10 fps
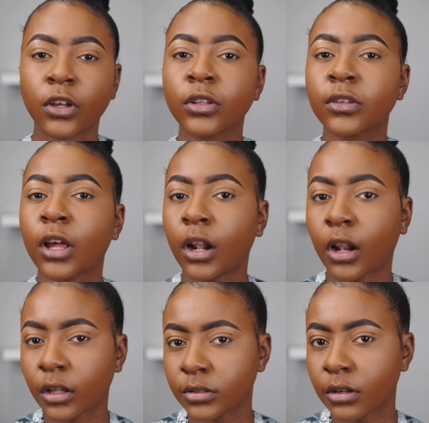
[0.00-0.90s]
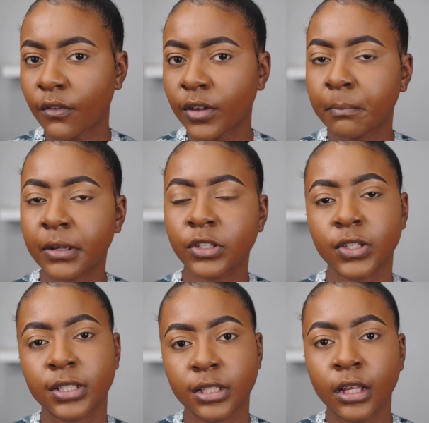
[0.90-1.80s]
Not a lot of it, but
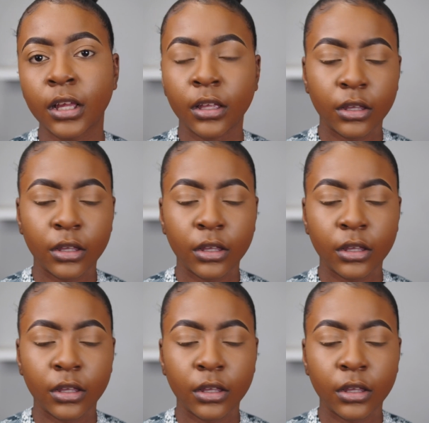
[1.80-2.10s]
just,